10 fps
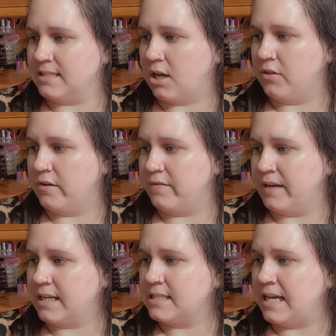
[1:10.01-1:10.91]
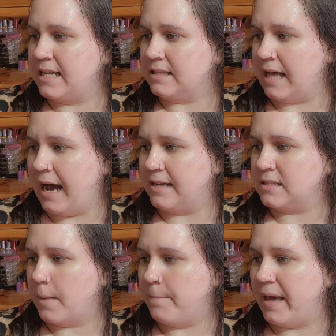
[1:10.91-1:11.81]
It's called the Fix and
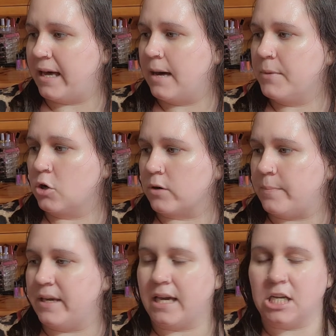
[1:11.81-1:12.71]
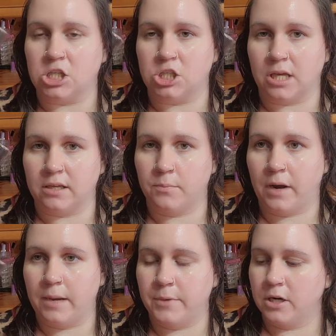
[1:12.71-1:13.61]
Last Makeup Gripping Jelly
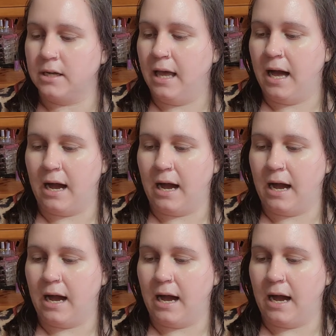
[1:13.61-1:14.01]
Primer,